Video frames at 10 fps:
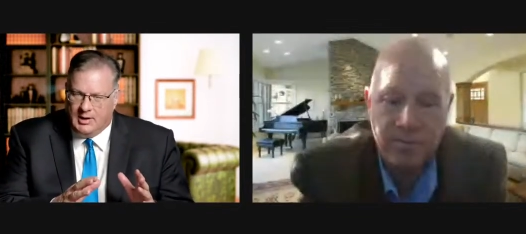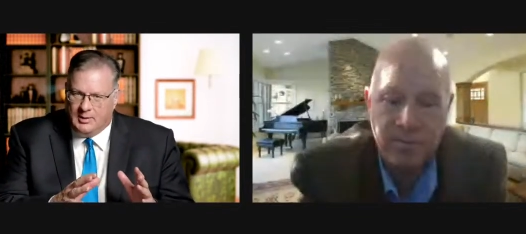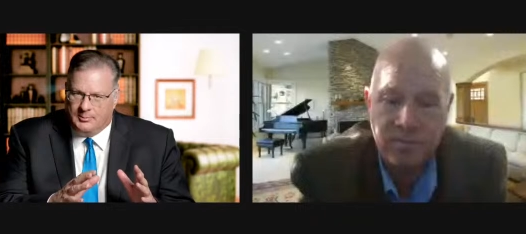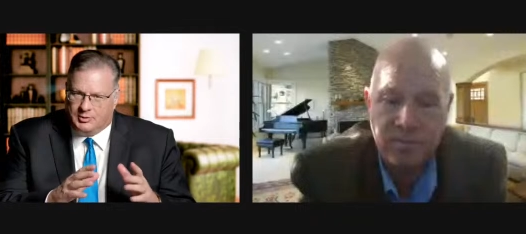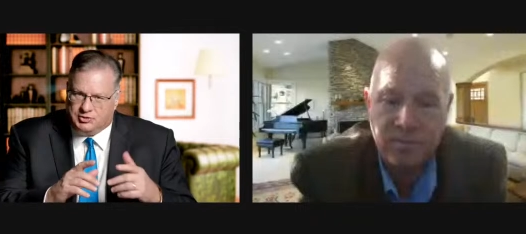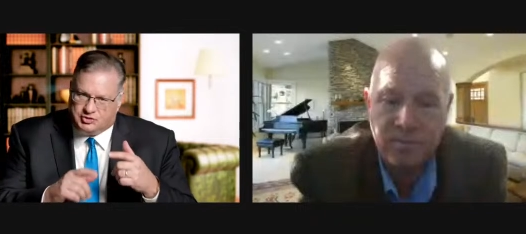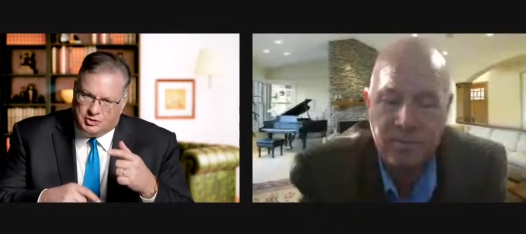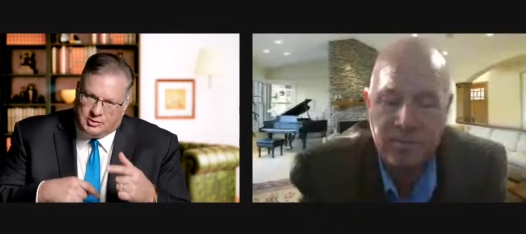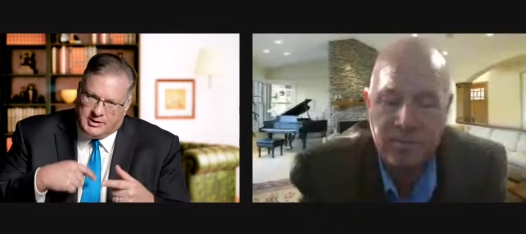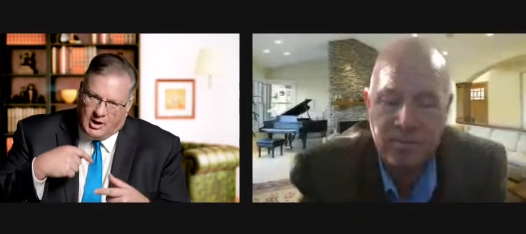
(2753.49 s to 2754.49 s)
Speaker 1: But
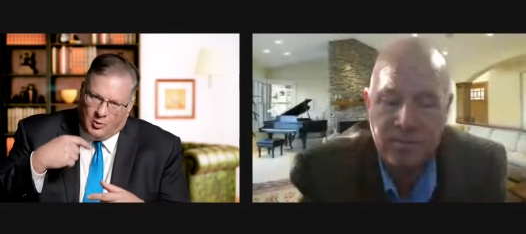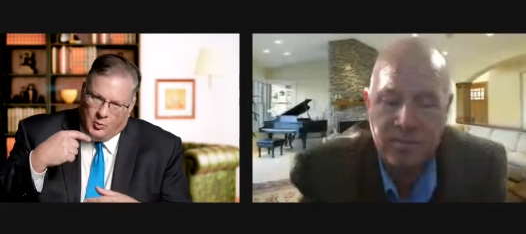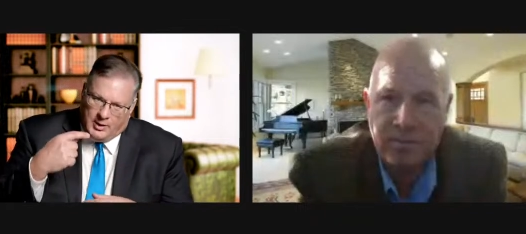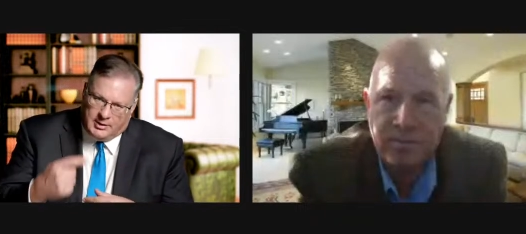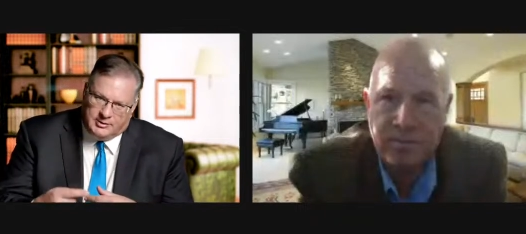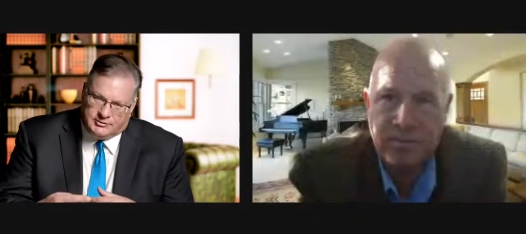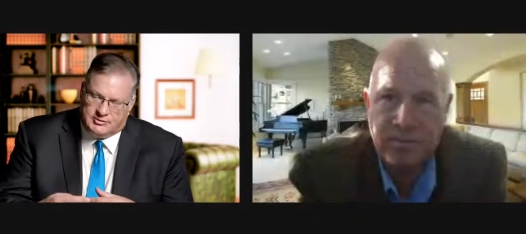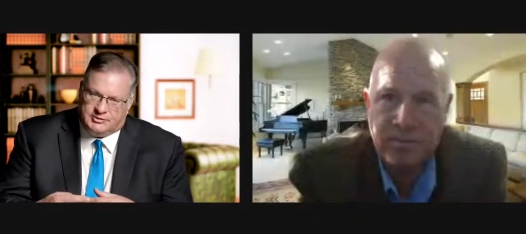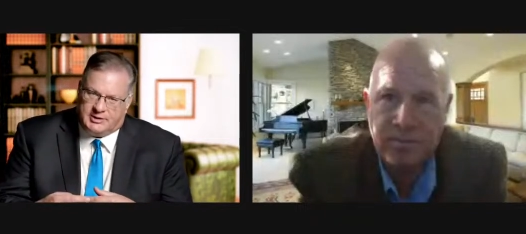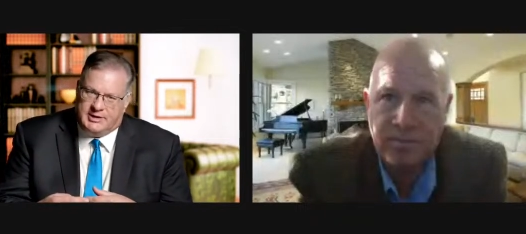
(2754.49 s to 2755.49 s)
surely awareness is
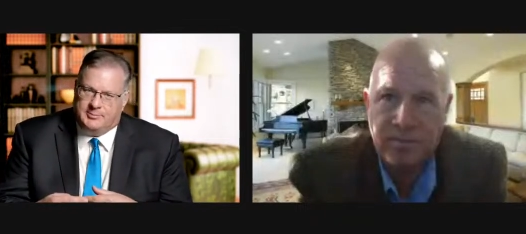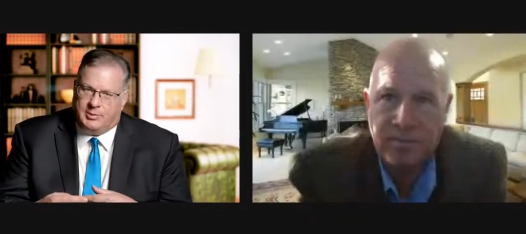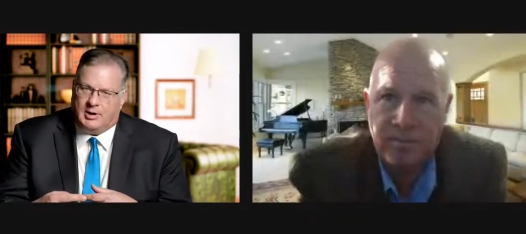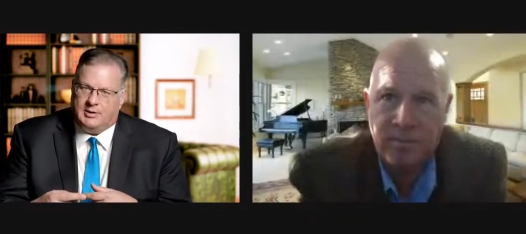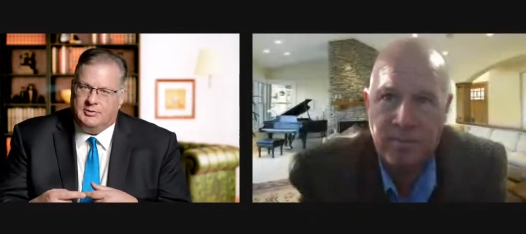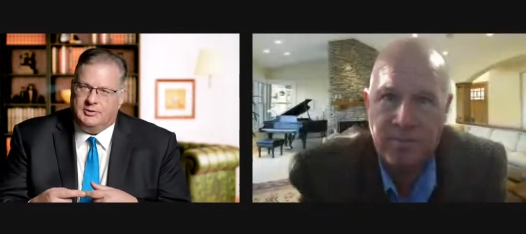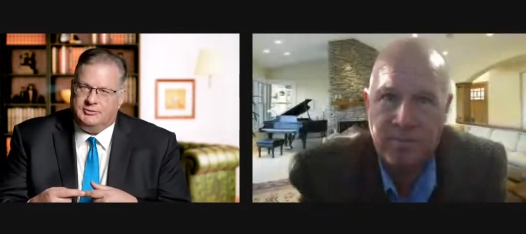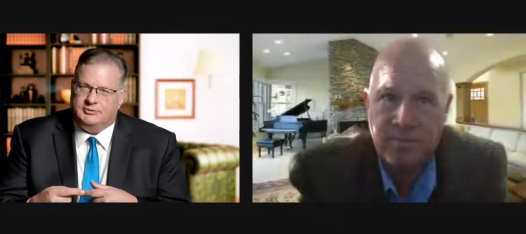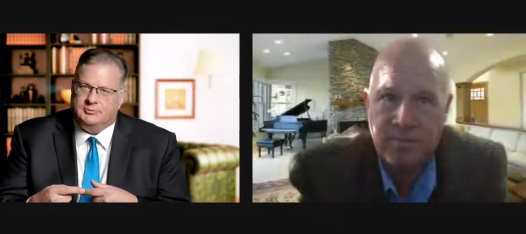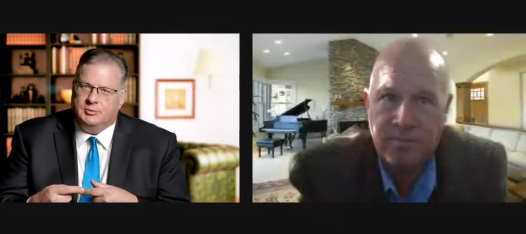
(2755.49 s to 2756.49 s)
a key part of this.
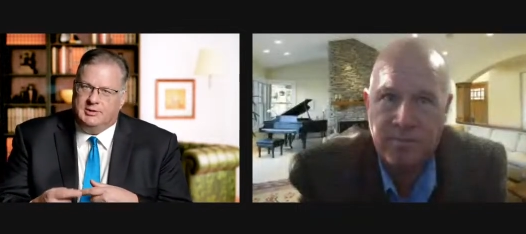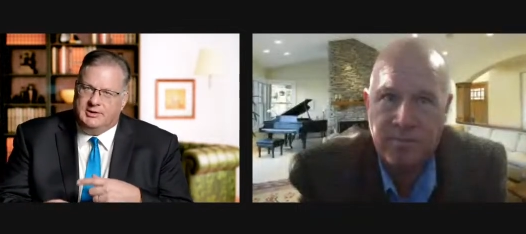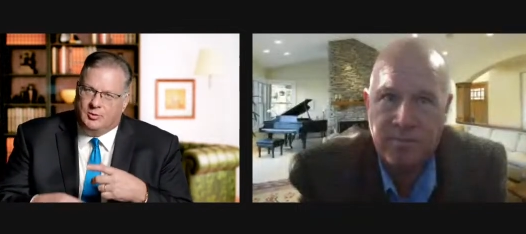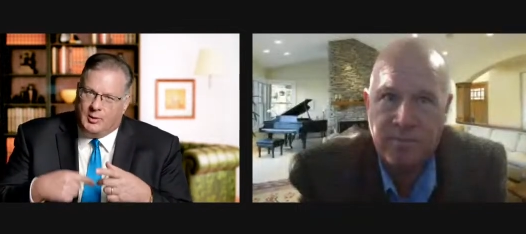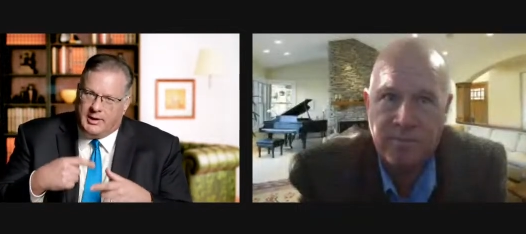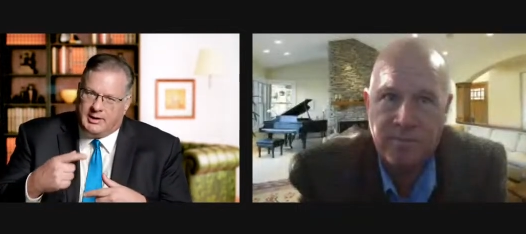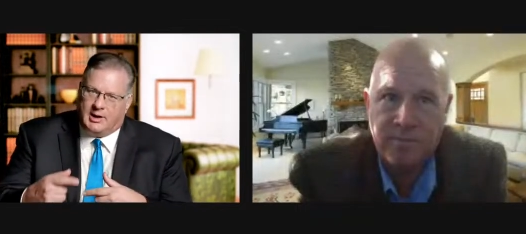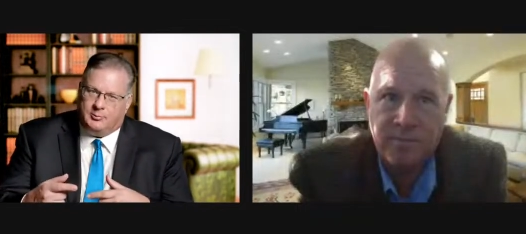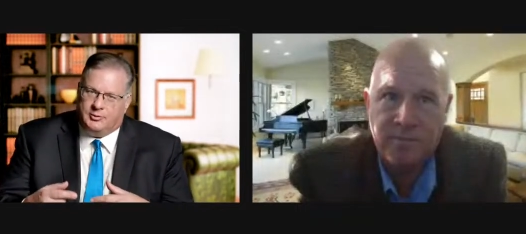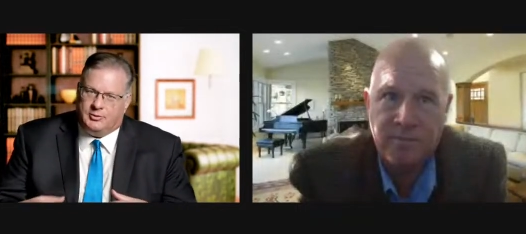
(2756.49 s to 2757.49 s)
We need to wake up
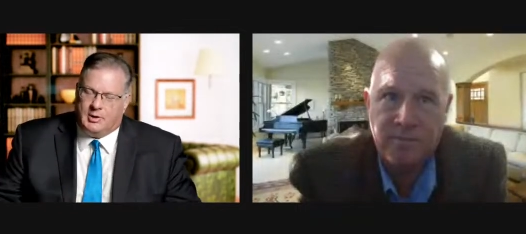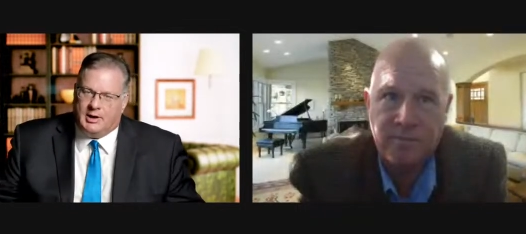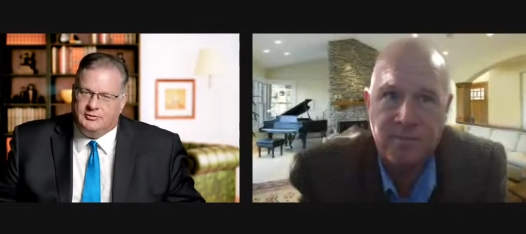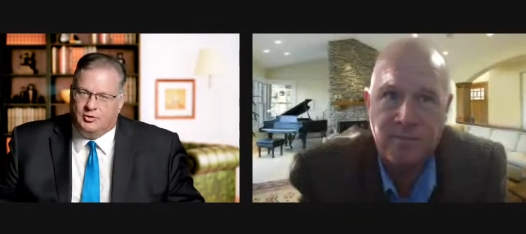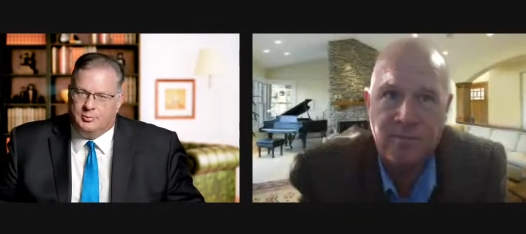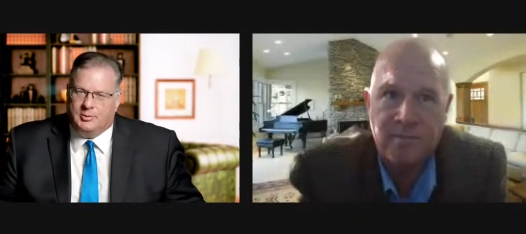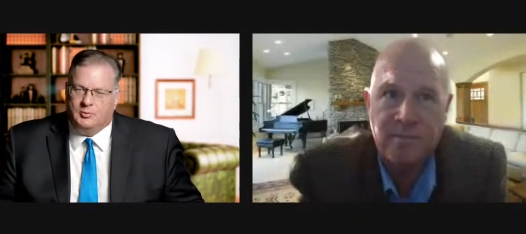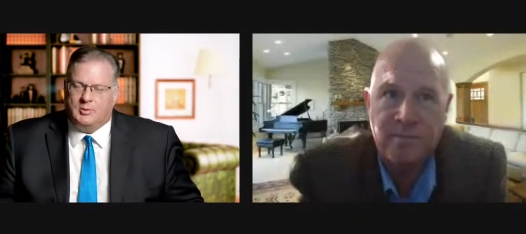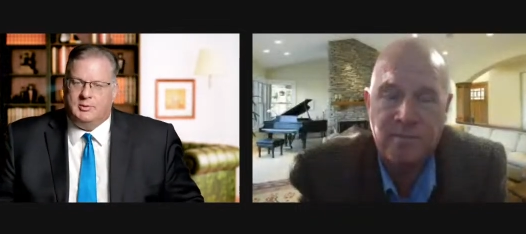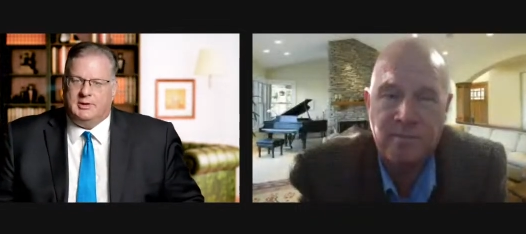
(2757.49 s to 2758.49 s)
with our eyes open when
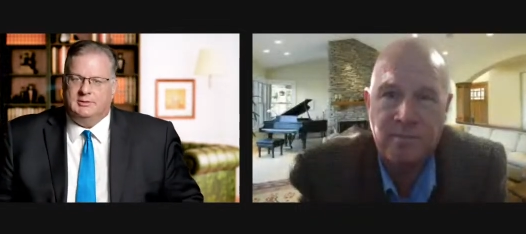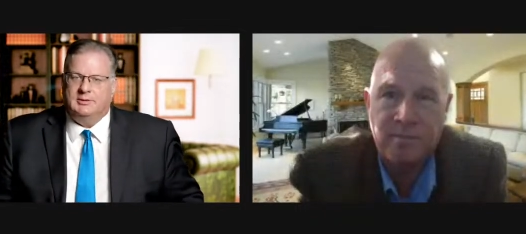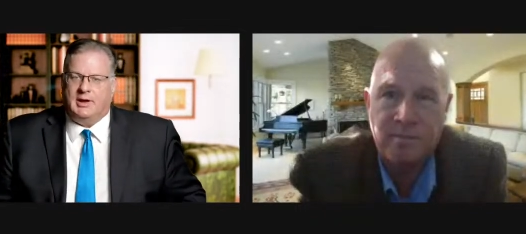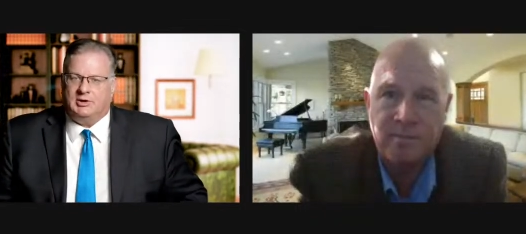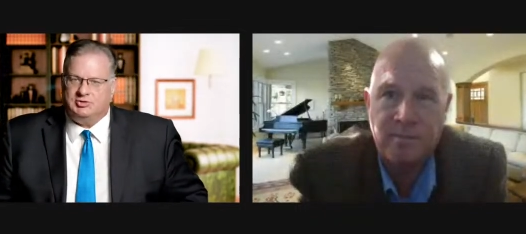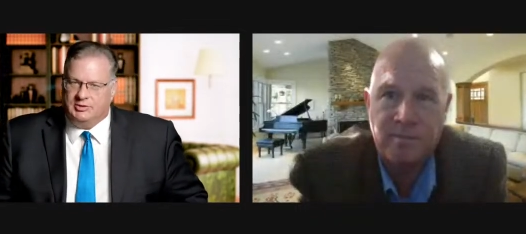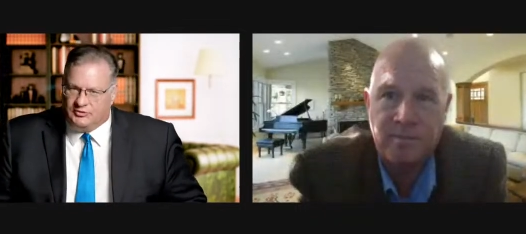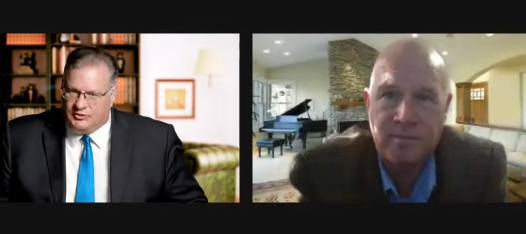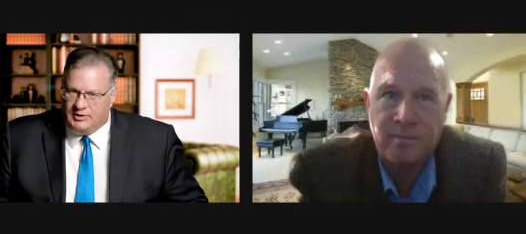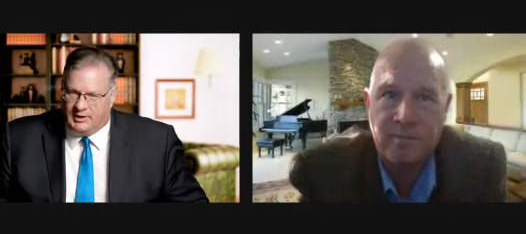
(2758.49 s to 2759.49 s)
we can actually
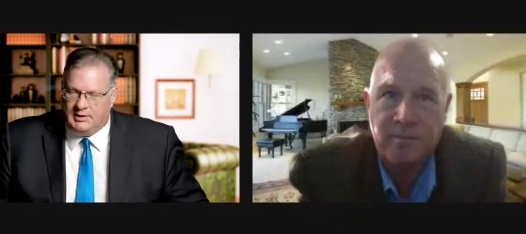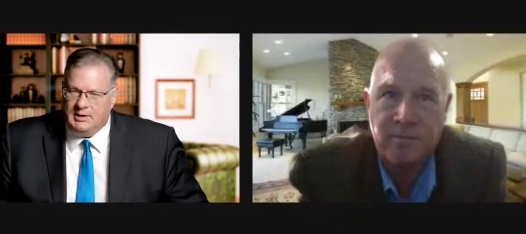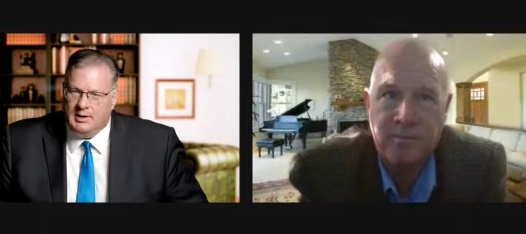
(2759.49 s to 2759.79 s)
see.